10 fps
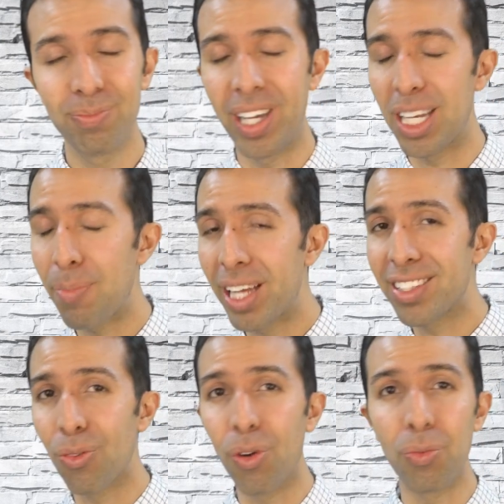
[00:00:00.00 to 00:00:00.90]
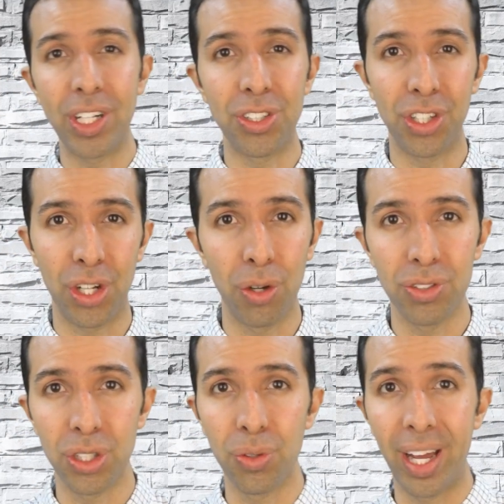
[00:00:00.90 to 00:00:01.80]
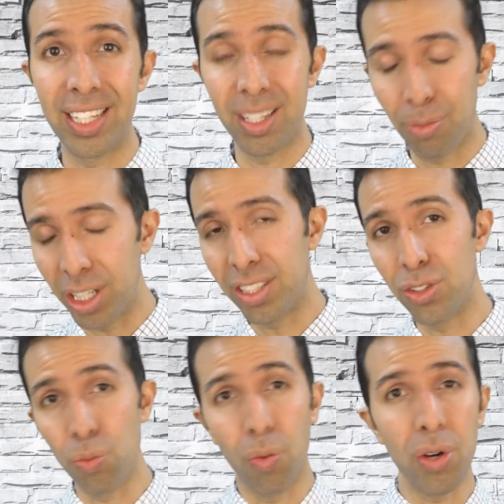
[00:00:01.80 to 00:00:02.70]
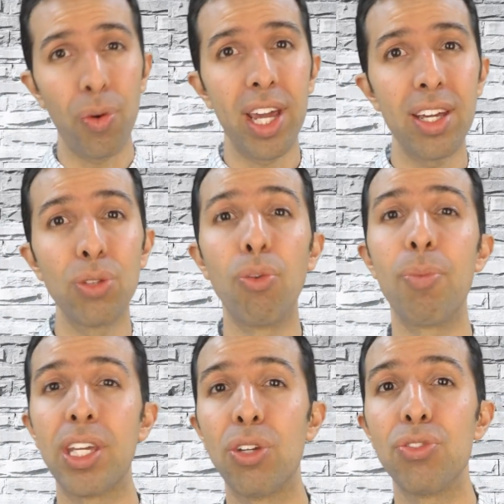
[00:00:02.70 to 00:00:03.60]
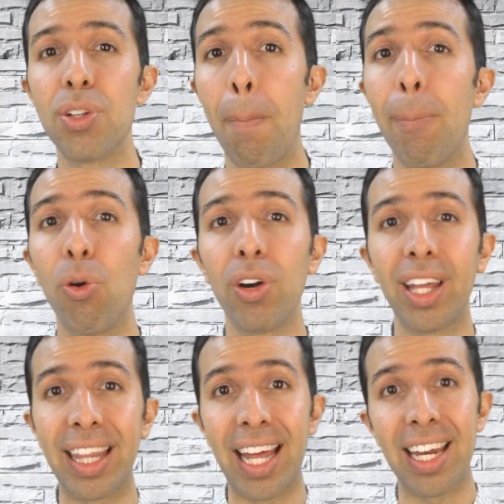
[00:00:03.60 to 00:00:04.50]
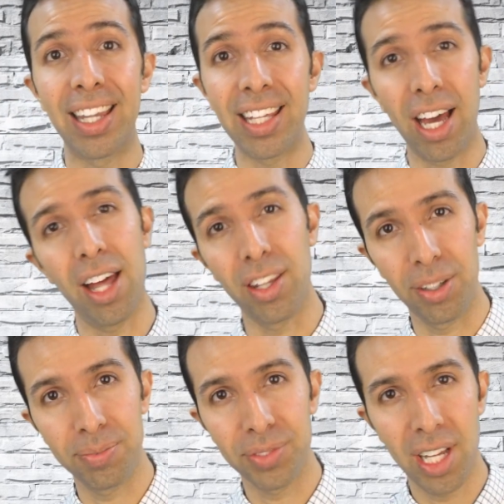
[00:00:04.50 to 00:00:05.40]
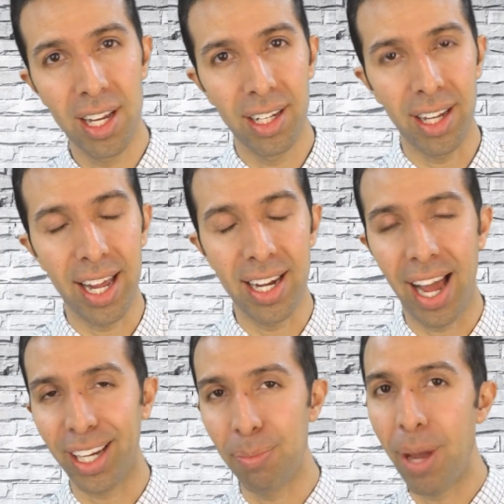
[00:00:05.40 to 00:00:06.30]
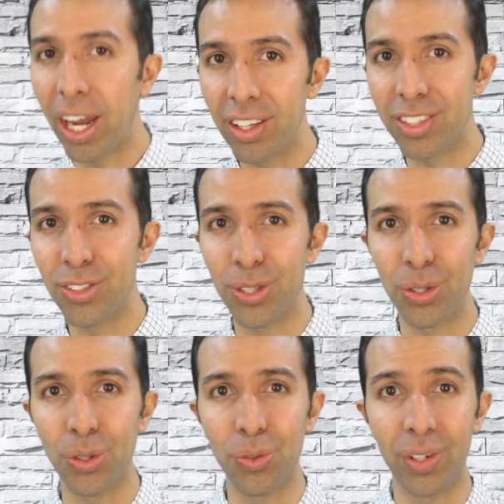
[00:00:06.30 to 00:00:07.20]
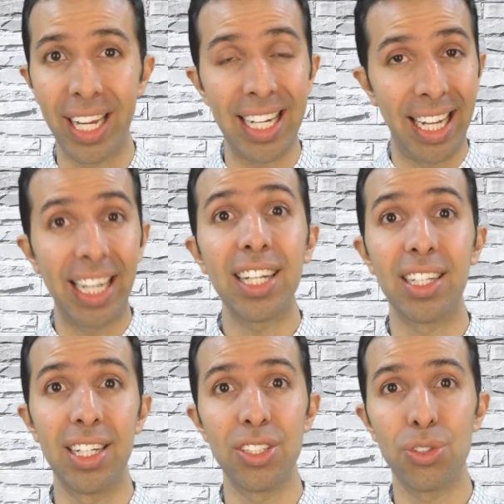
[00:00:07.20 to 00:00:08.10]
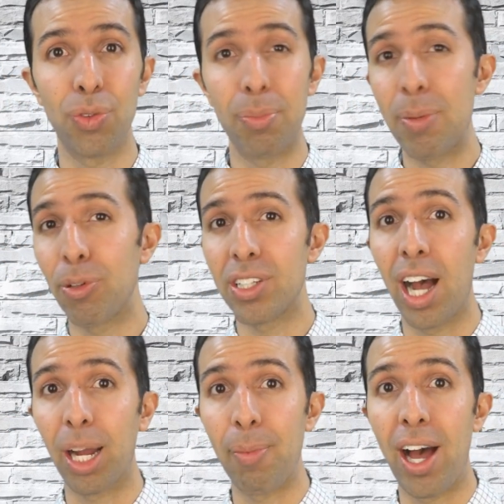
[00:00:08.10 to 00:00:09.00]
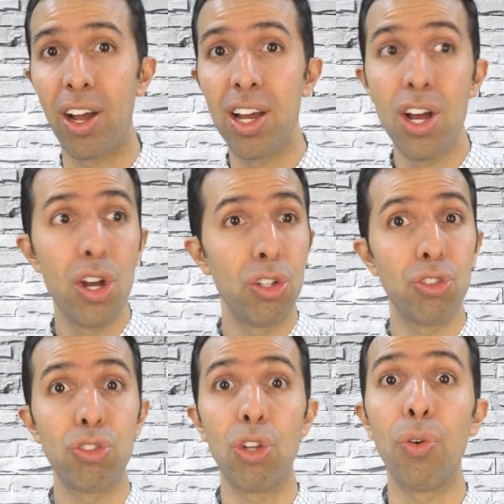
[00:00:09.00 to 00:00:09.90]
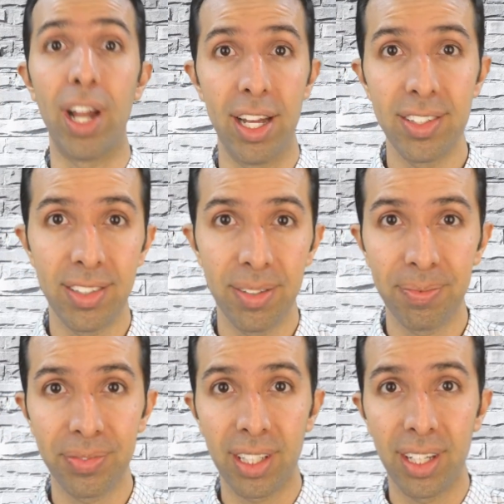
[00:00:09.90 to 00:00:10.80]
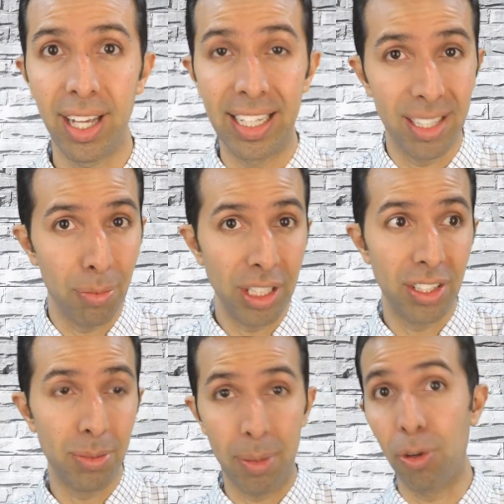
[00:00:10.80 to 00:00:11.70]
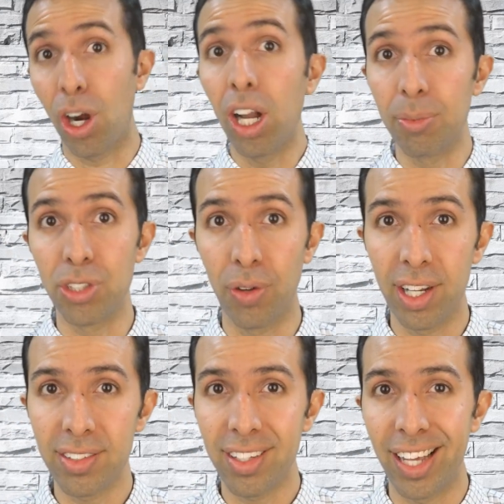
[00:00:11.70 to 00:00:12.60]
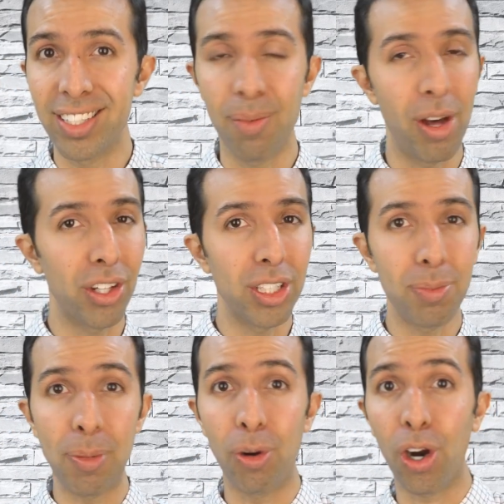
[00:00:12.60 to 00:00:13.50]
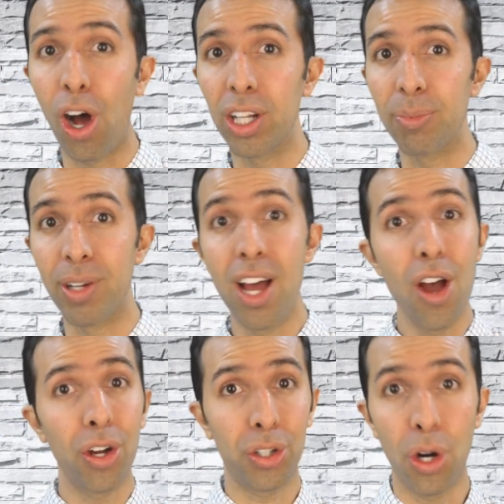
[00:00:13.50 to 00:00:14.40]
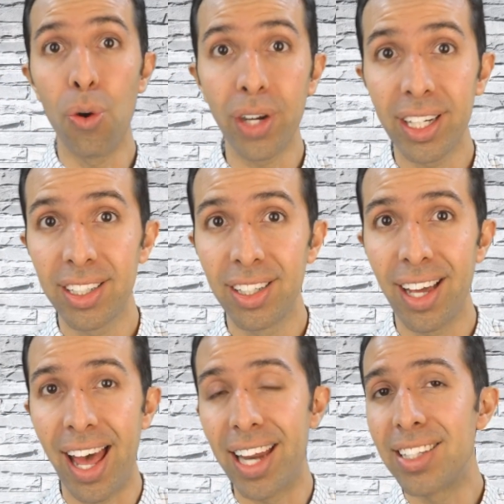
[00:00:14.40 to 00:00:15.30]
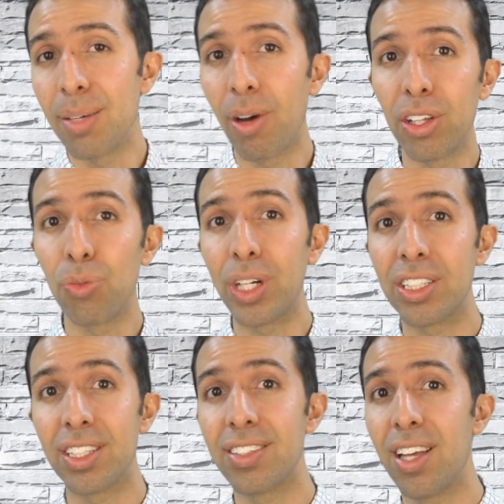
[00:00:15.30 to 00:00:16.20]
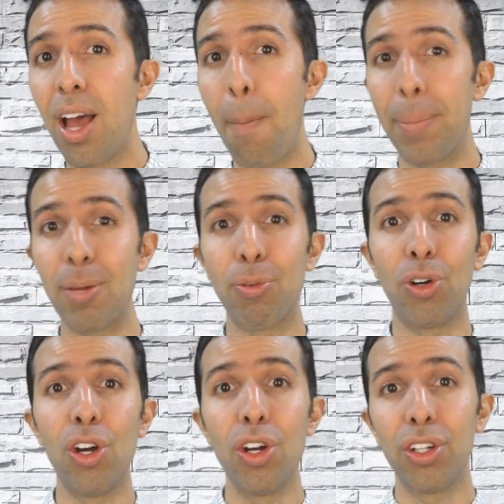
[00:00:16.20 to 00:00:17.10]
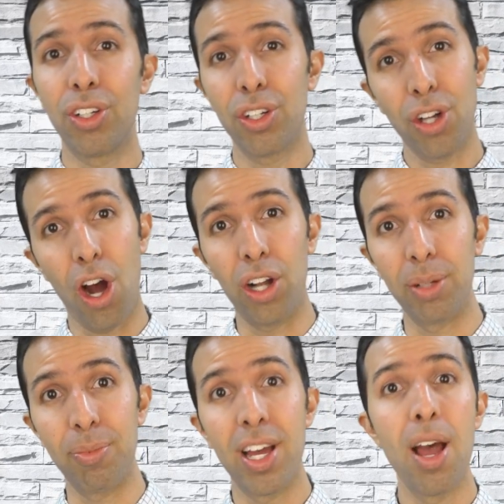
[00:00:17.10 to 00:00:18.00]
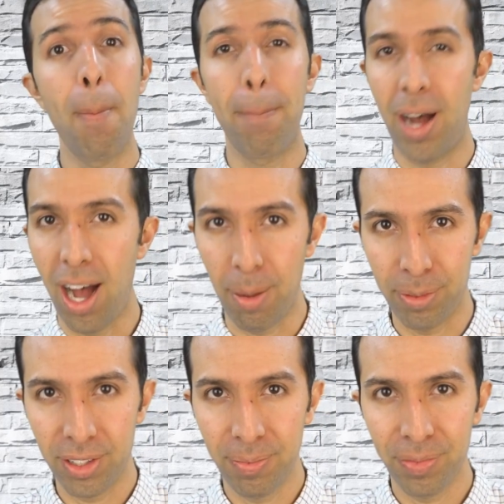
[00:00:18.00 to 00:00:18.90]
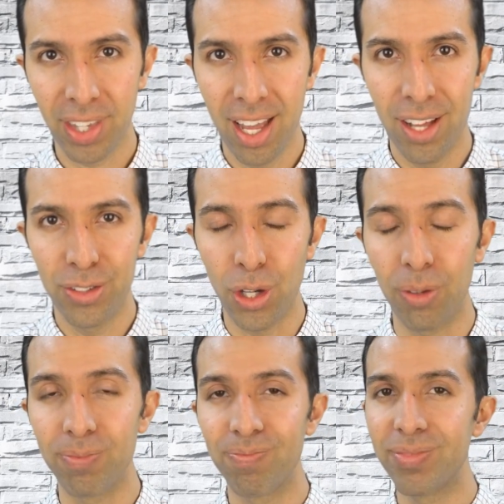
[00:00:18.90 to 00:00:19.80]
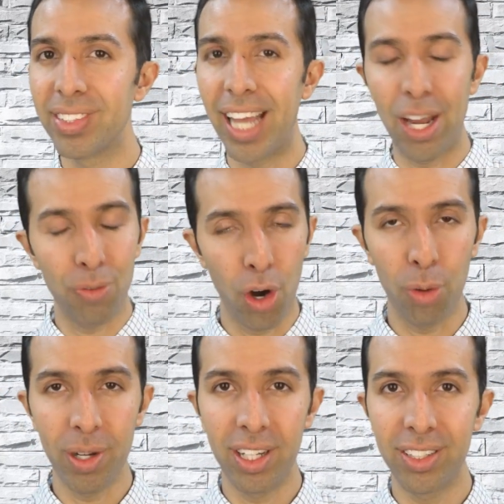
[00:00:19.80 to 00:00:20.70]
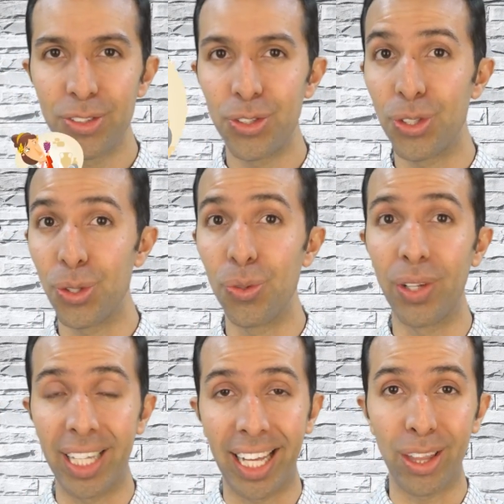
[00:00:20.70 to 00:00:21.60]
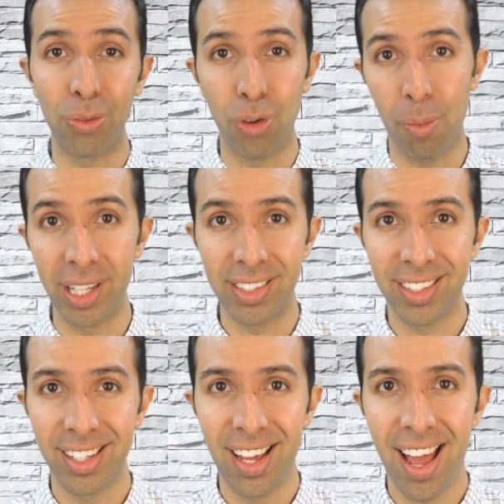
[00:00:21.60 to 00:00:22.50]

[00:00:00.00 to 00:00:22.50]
it depends on what region you go to. In some regions, one way will be used more than the other. And I compare this to in English when people talk about sodas. In some regions, people call them sodas. In some others, people call them Coke. And in some other regions, people call them pops. So, in Rome, do like the Romans.